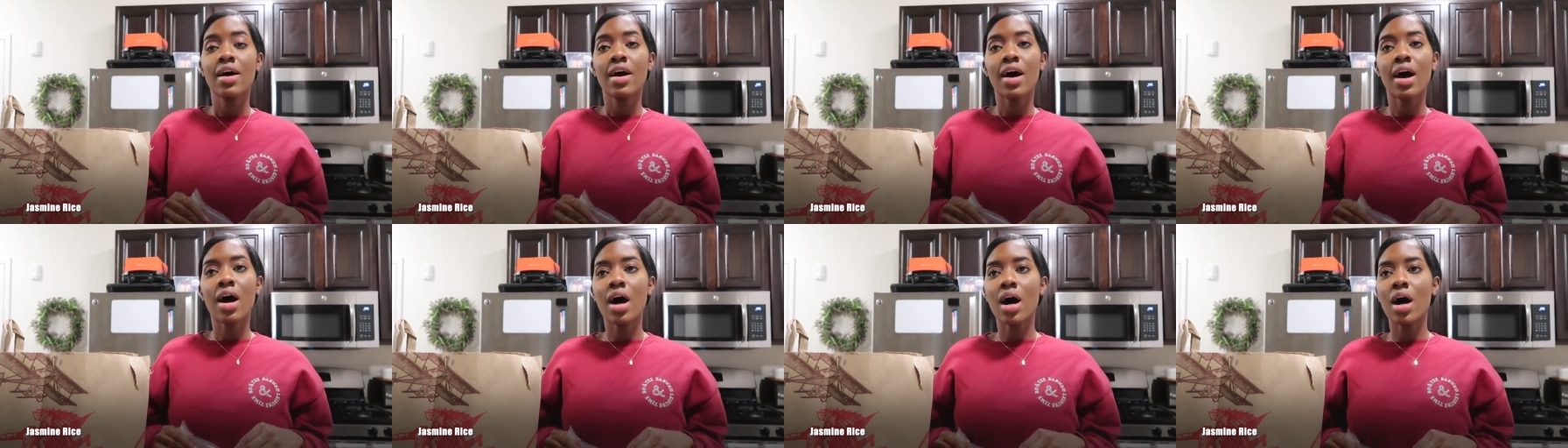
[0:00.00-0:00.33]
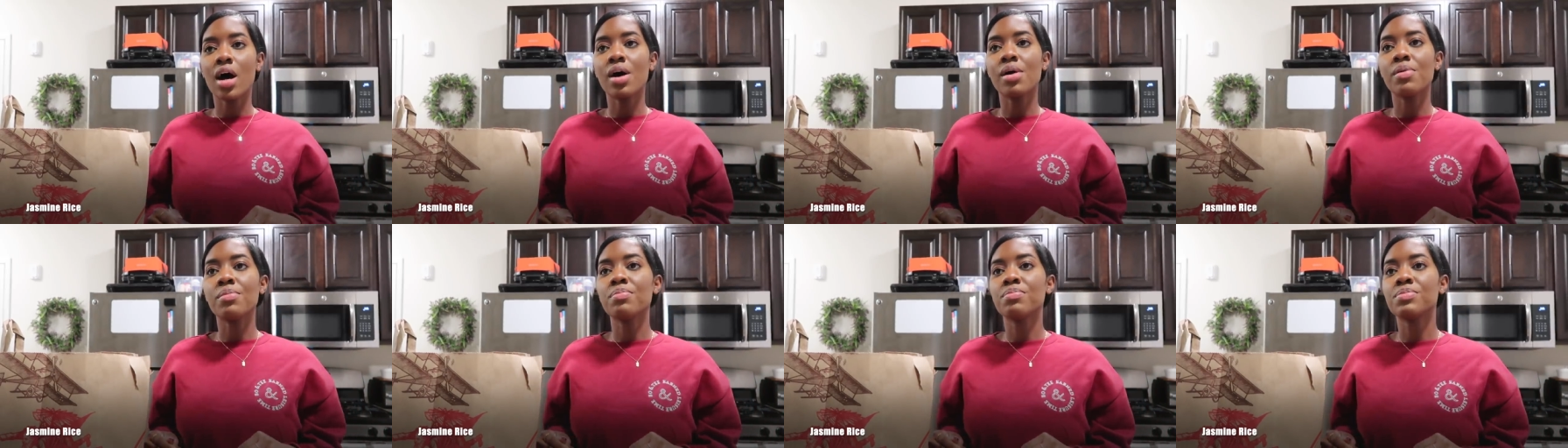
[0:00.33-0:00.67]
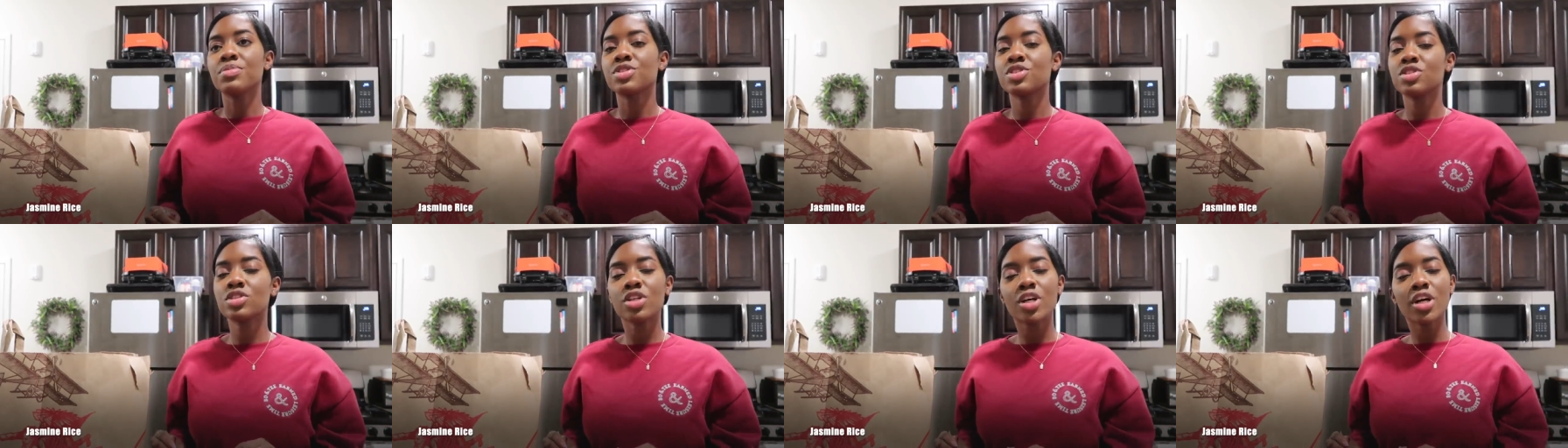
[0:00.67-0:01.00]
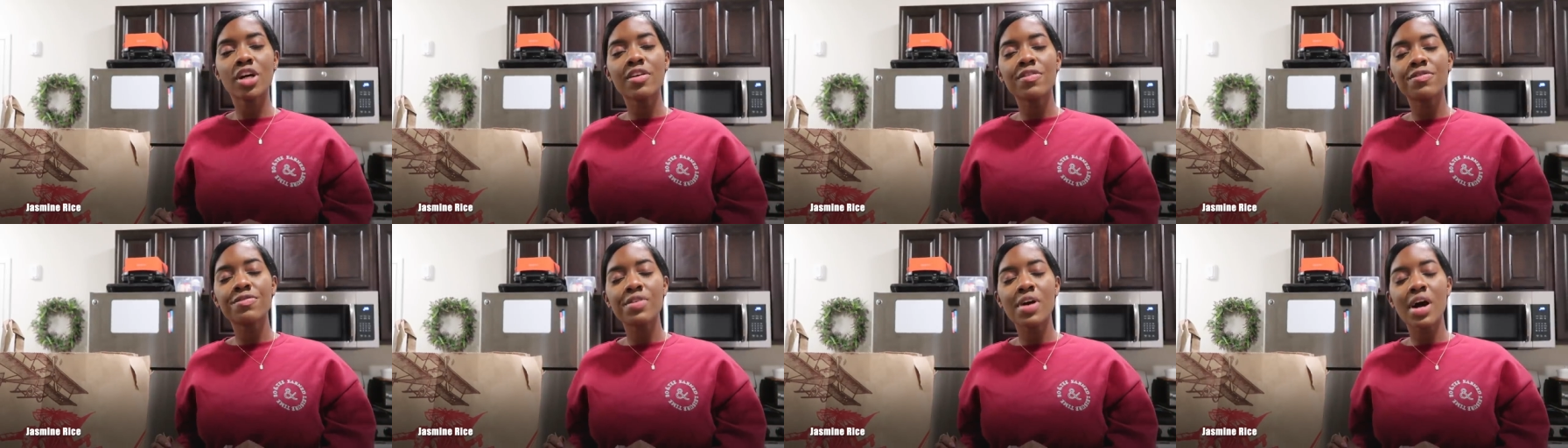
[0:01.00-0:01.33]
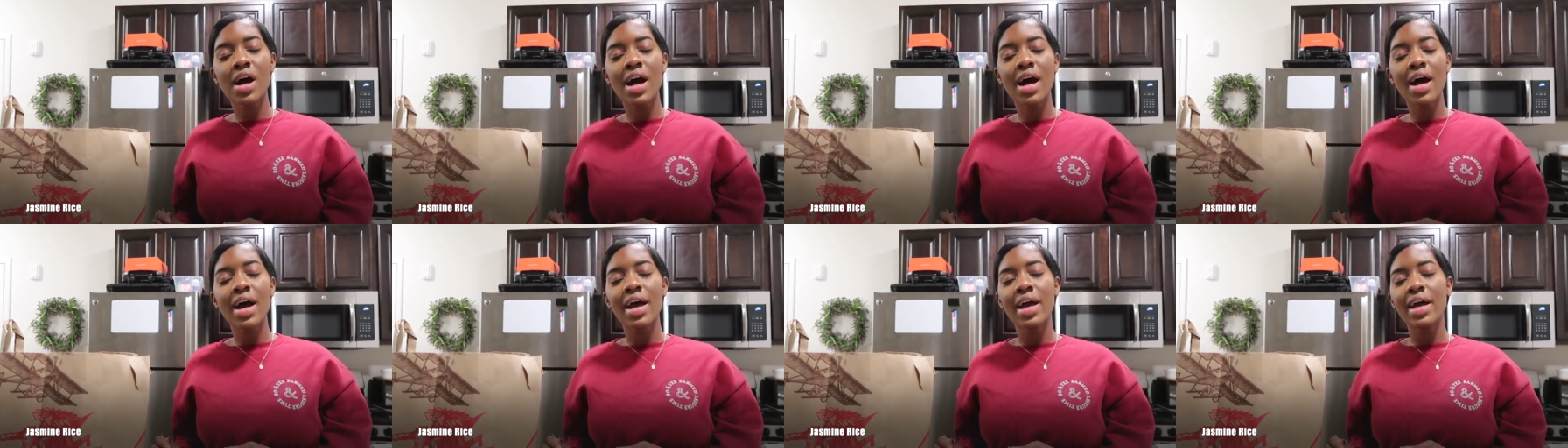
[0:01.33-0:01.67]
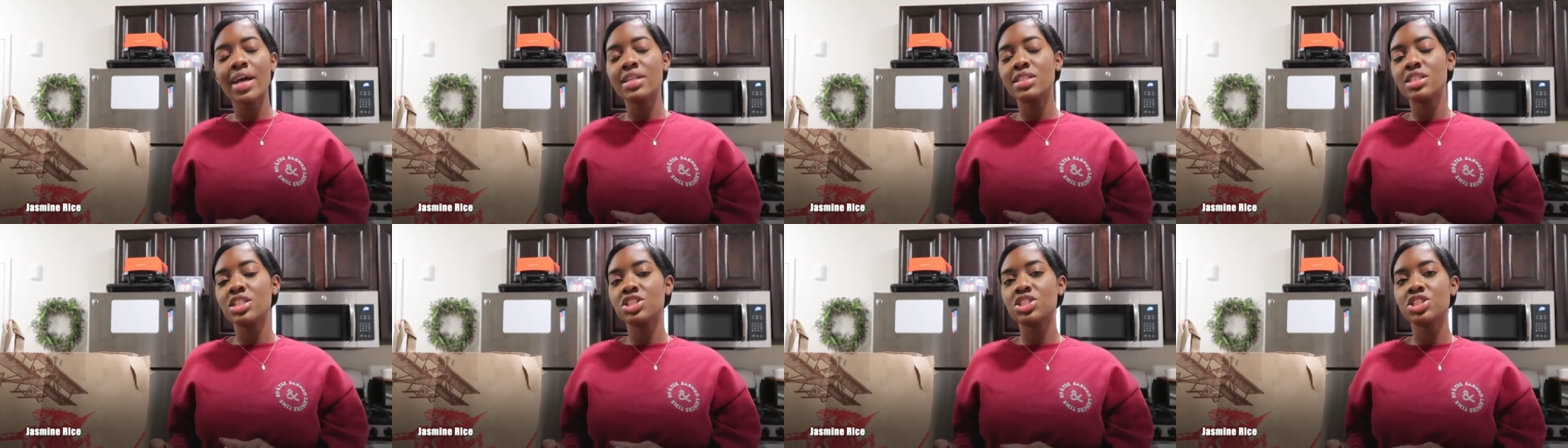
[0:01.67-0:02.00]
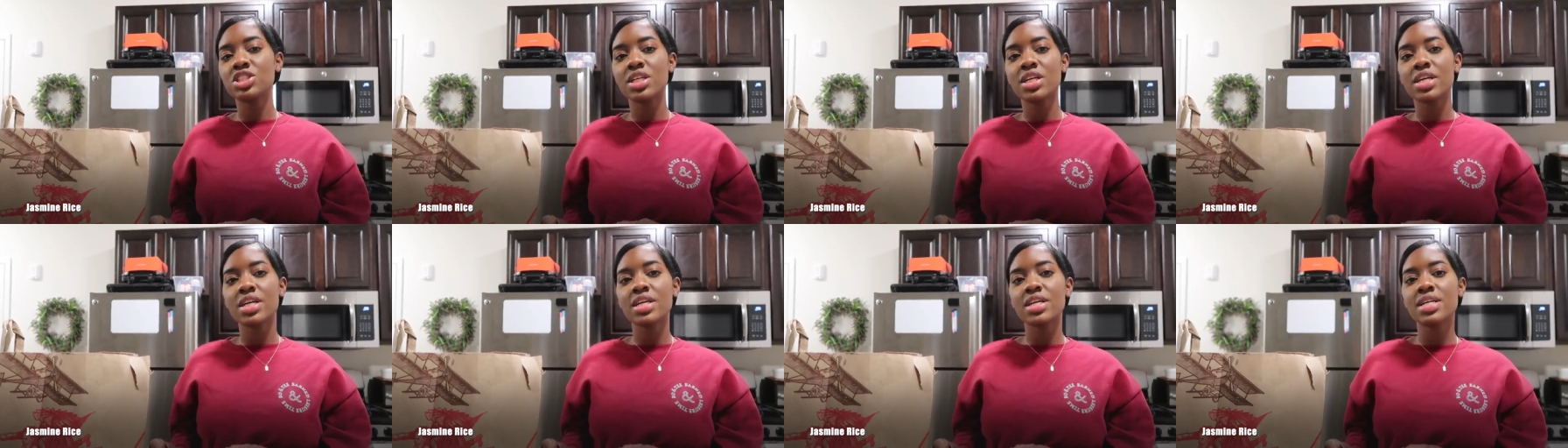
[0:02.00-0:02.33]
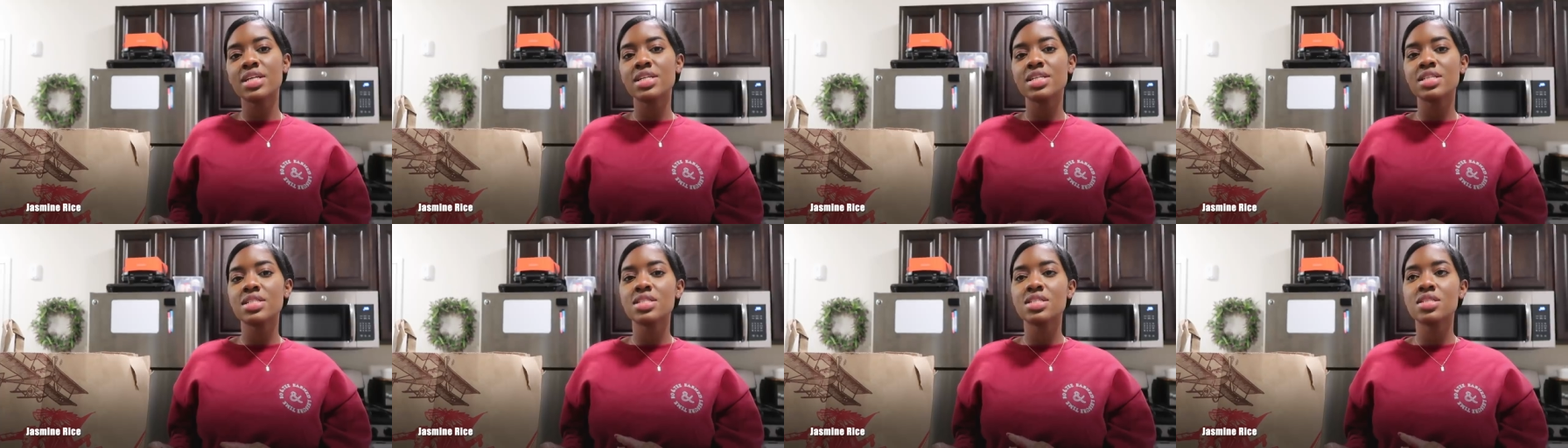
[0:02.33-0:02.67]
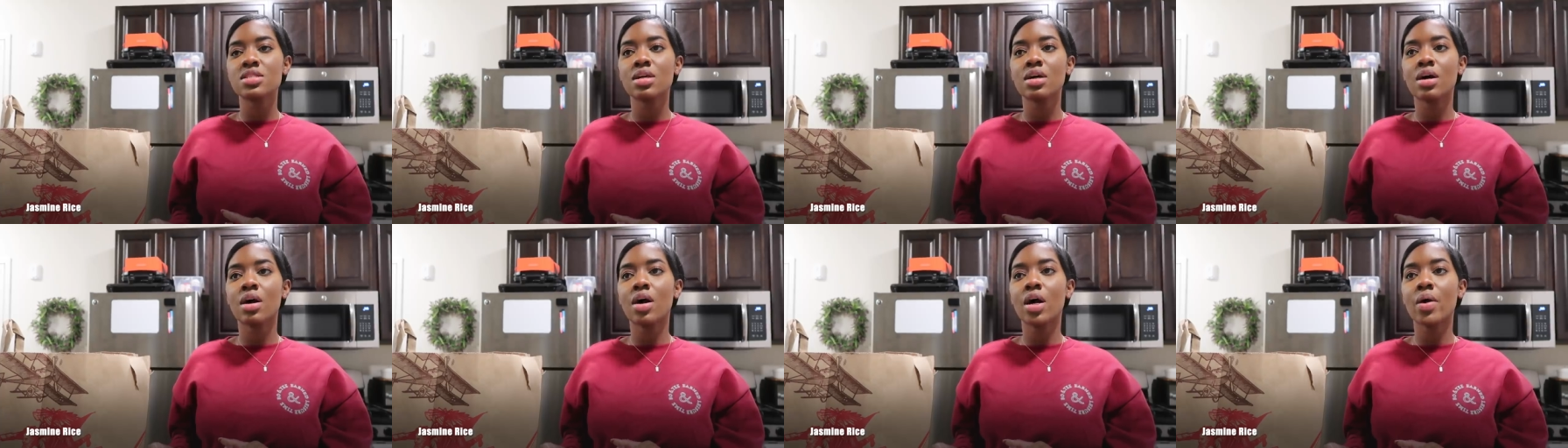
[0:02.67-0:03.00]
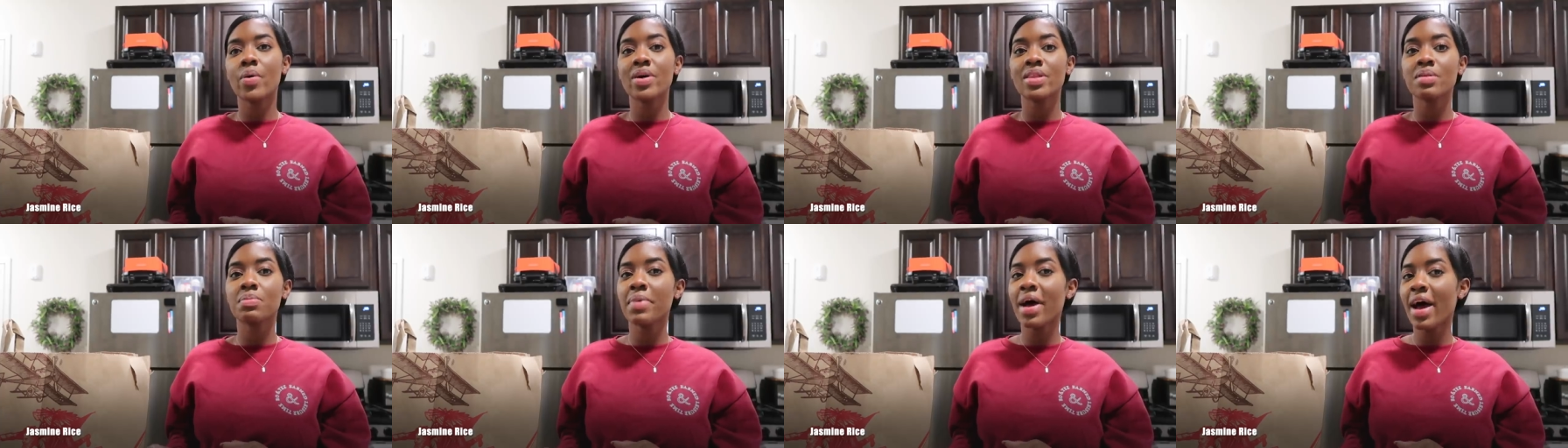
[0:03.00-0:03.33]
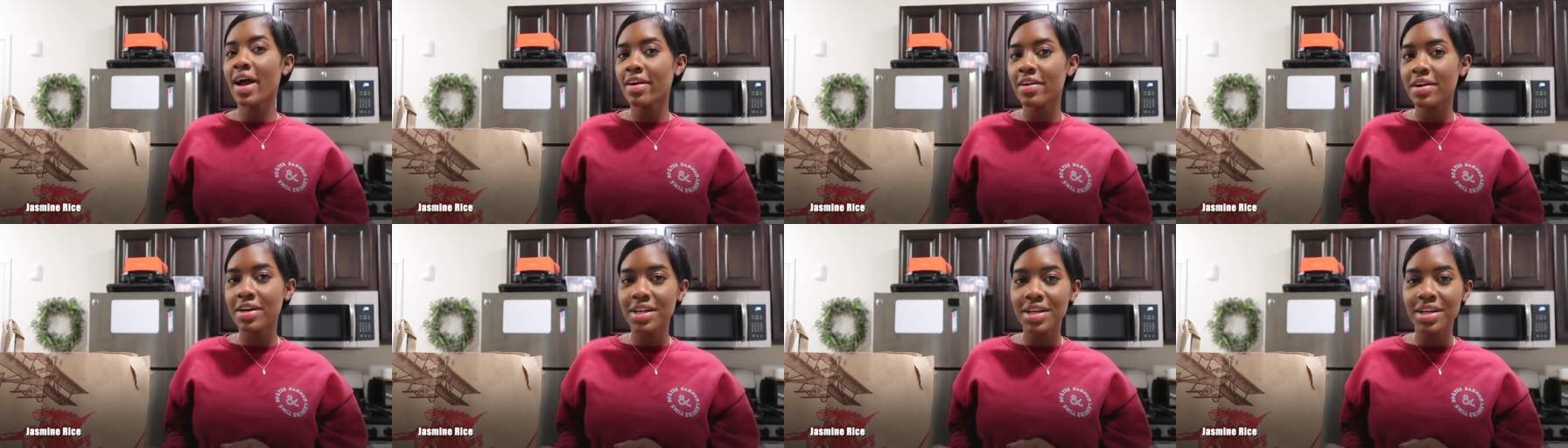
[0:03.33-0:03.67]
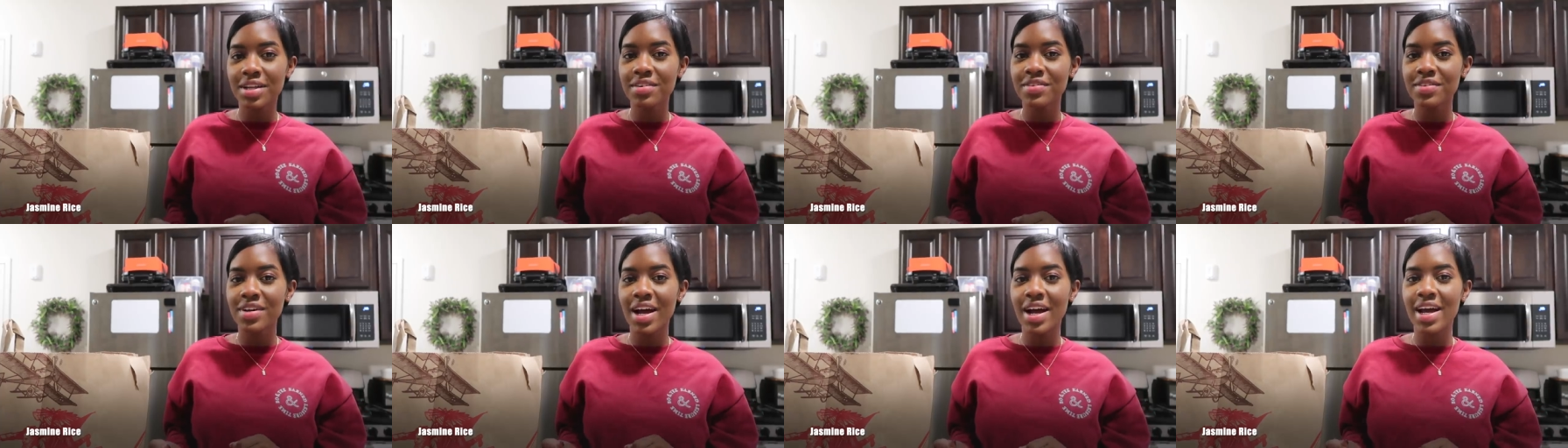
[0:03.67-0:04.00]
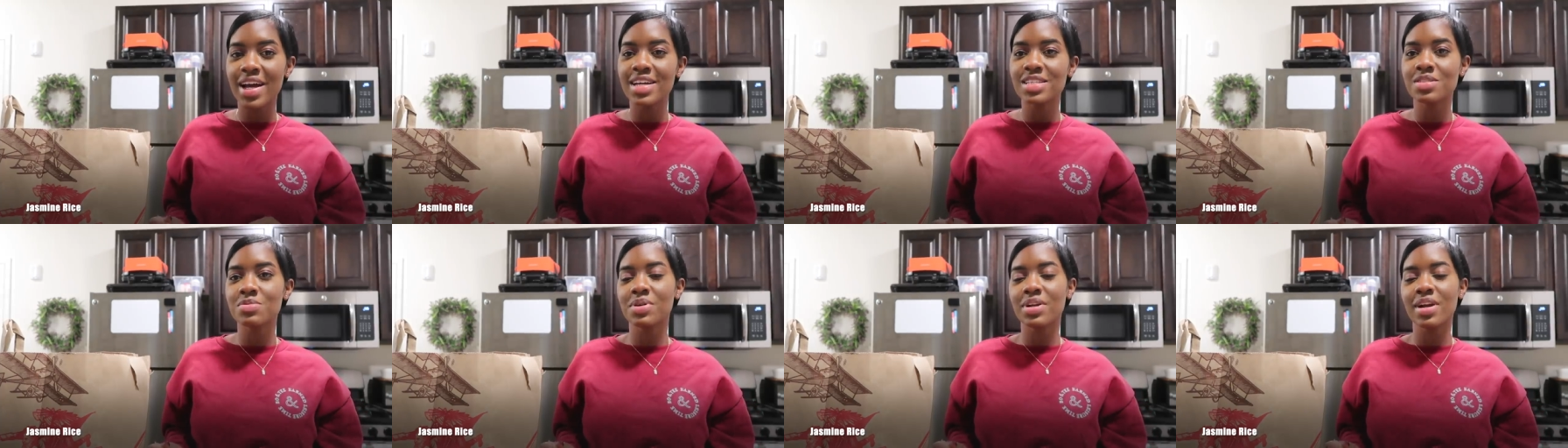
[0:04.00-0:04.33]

um, stir-fry dishes or with mackerel and rice,